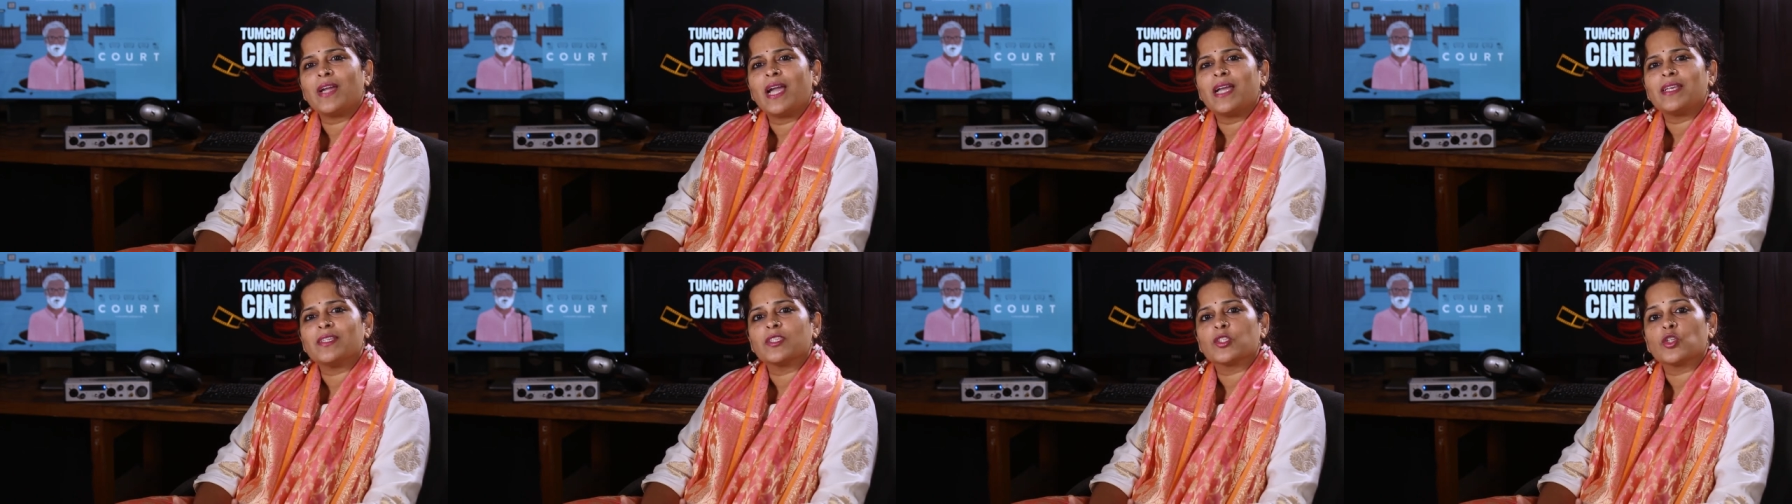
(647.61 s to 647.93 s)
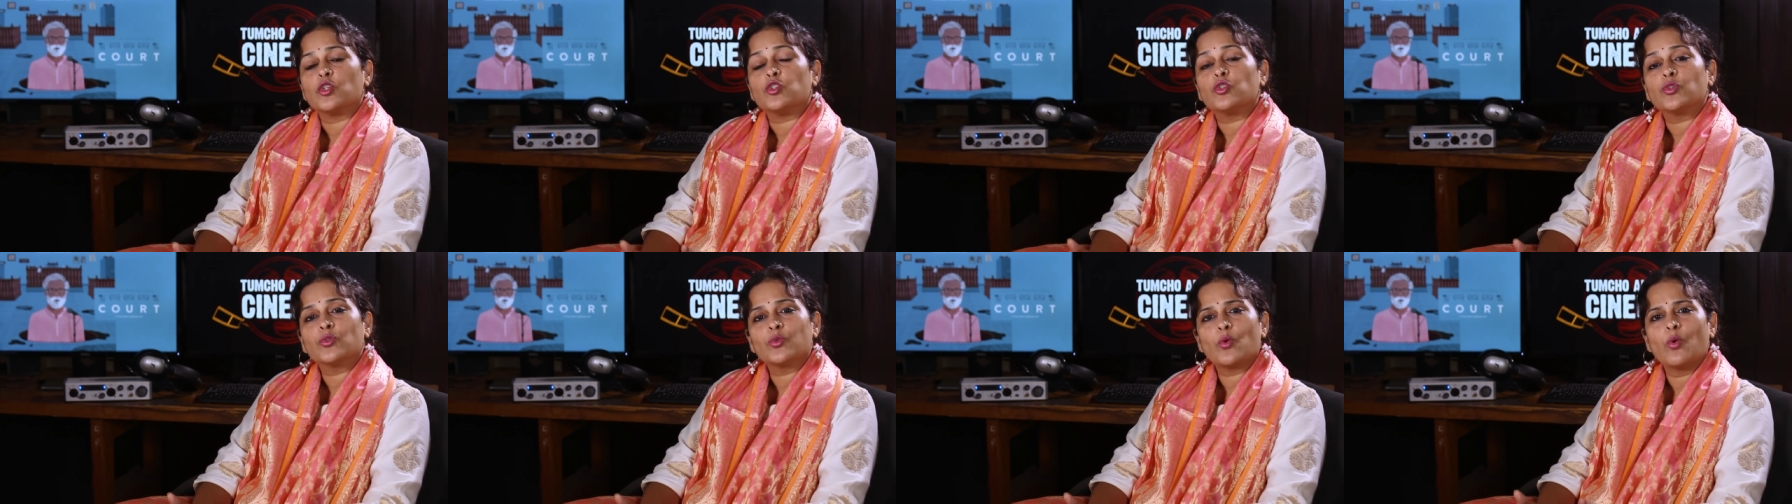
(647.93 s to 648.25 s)
as
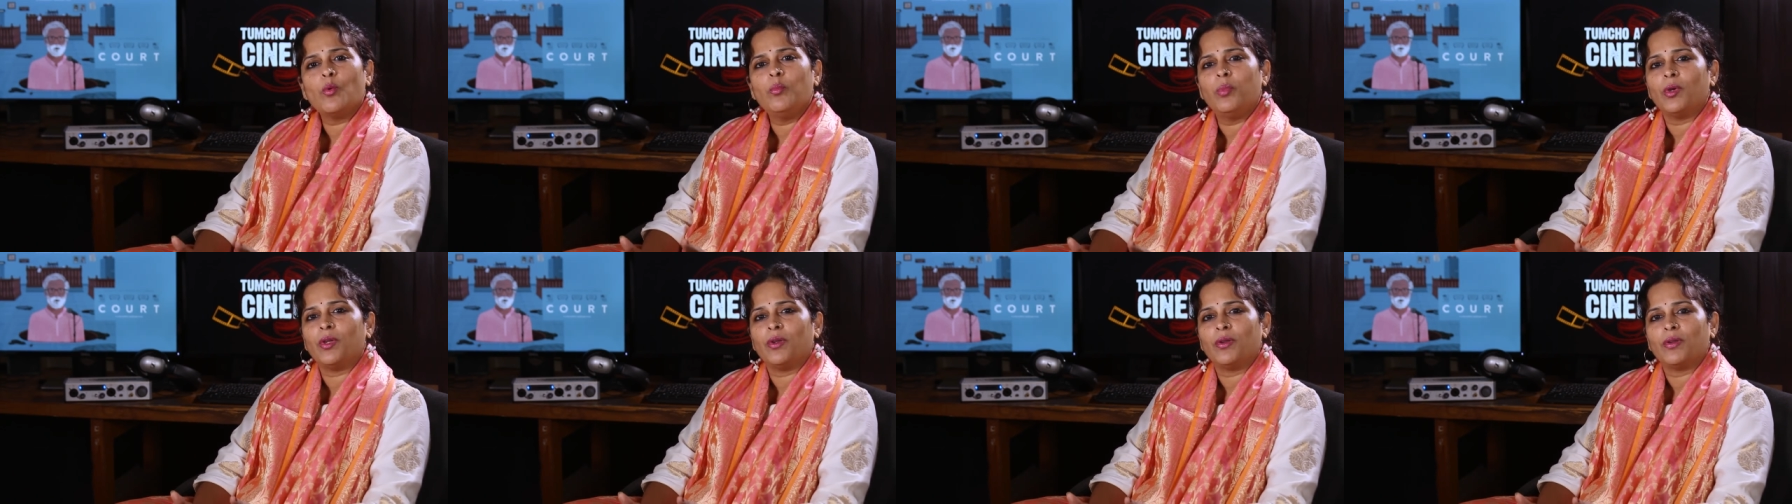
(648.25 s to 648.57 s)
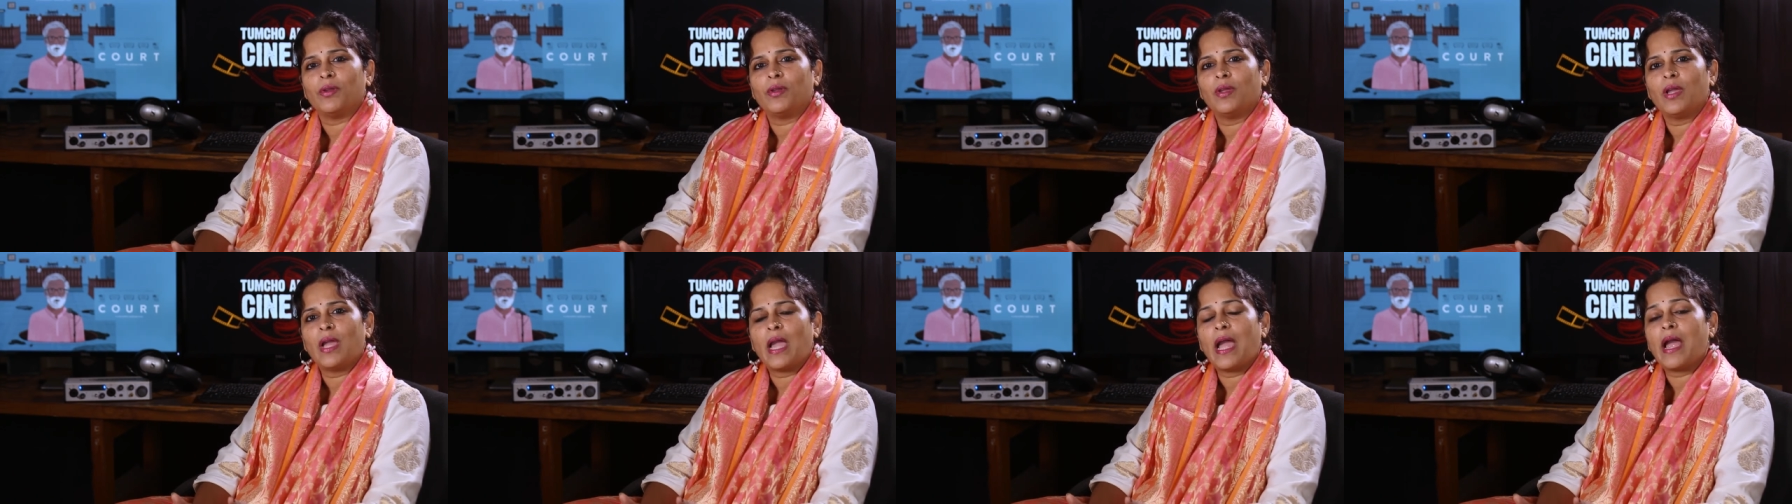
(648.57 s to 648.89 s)

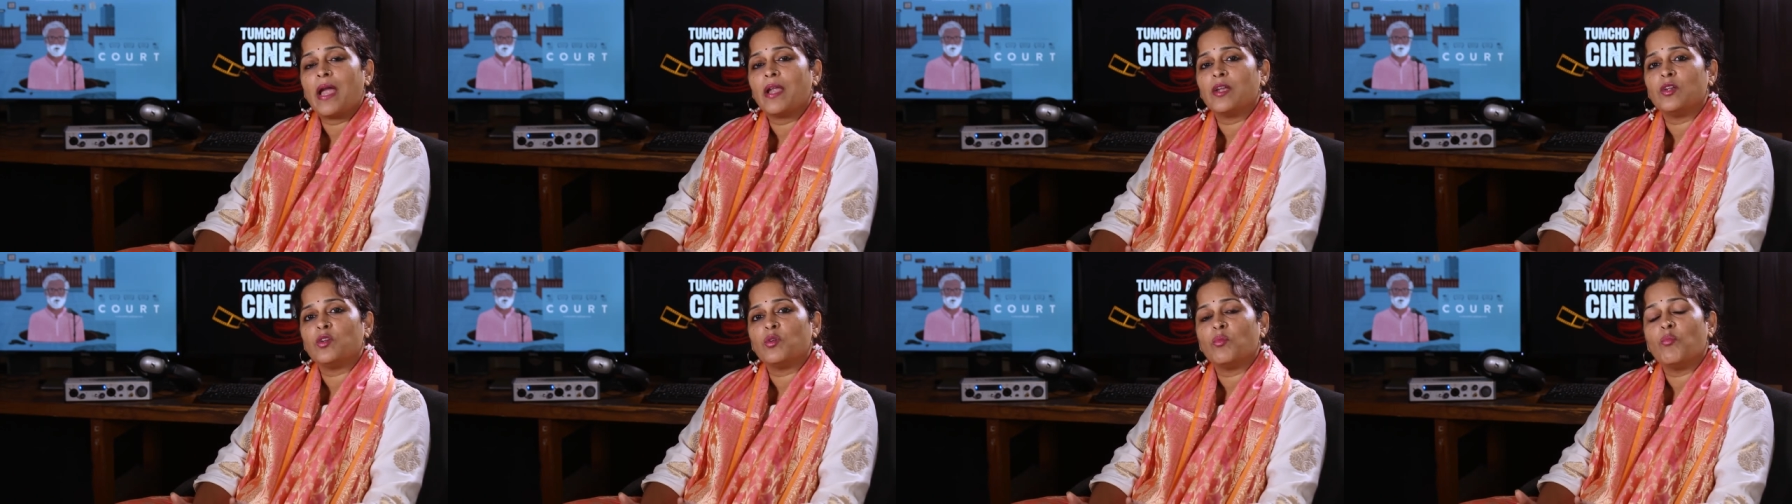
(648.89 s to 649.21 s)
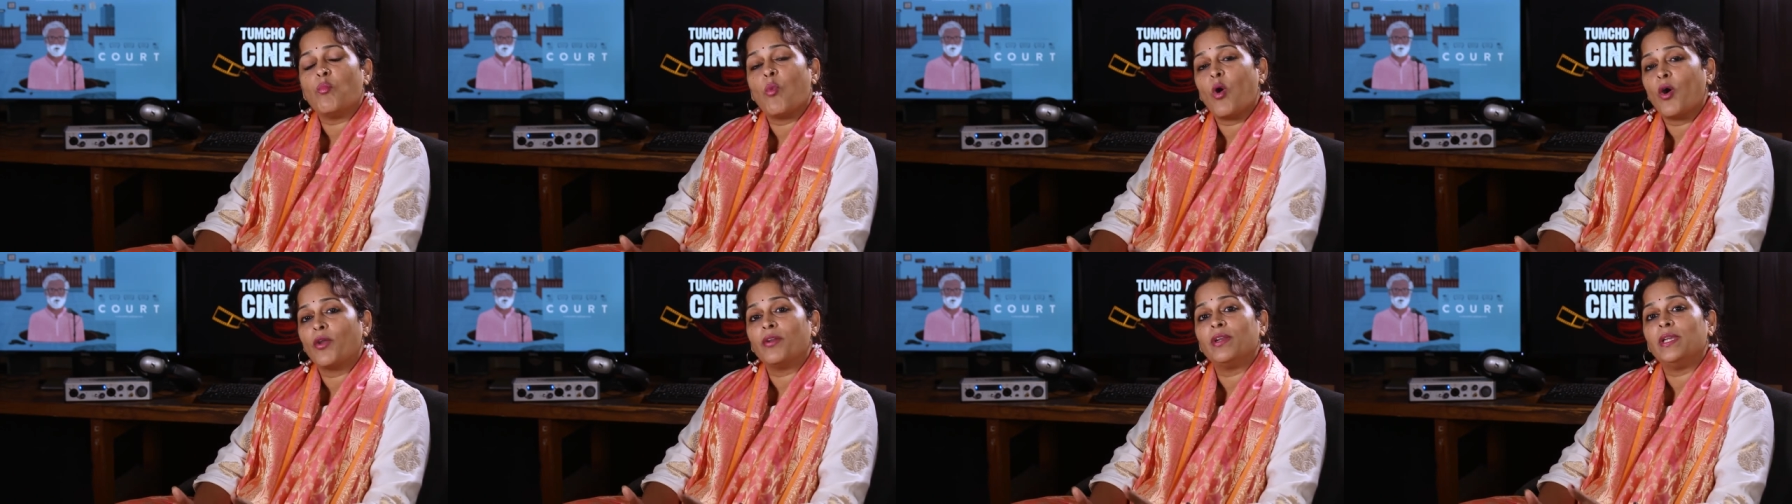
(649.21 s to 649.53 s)
sober and
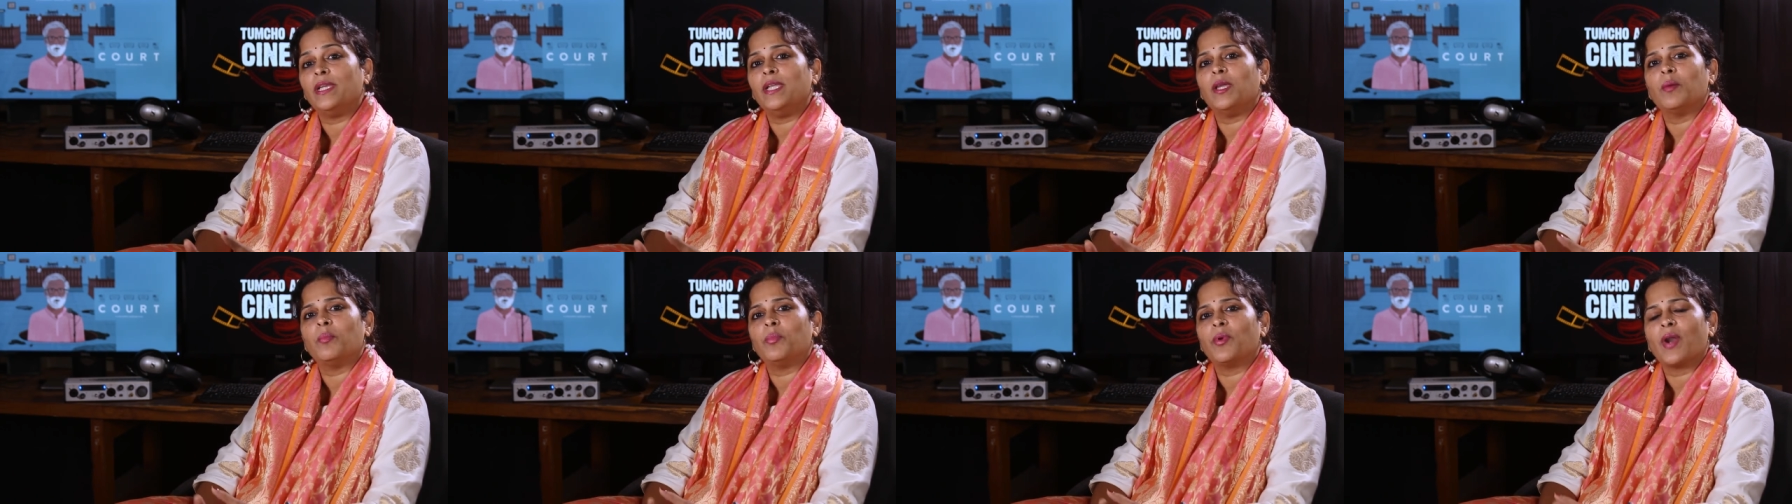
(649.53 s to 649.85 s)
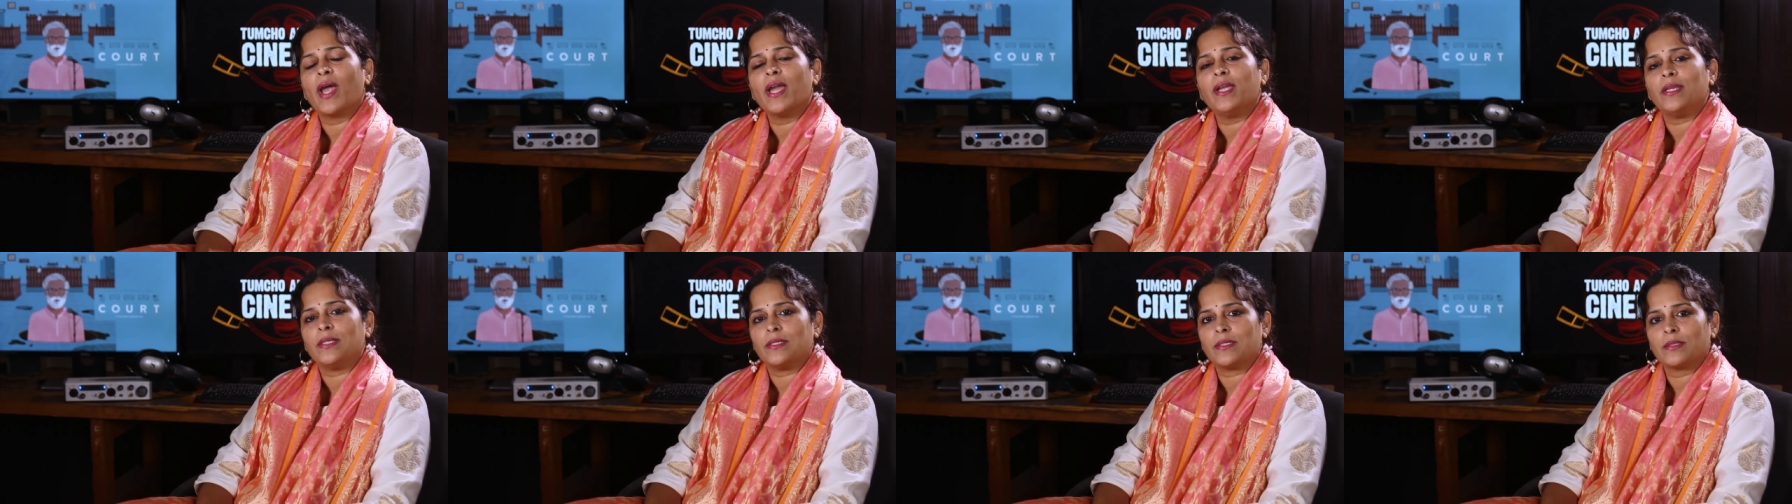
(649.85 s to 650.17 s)
morally
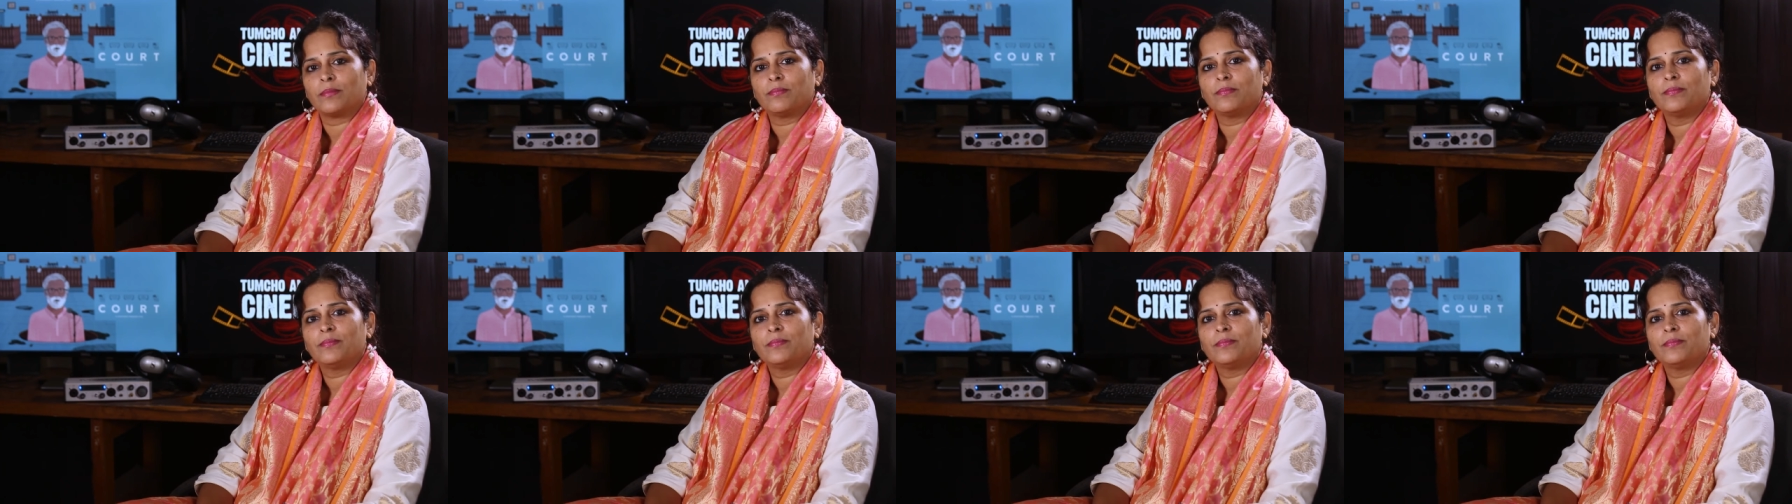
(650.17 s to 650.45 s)
upright.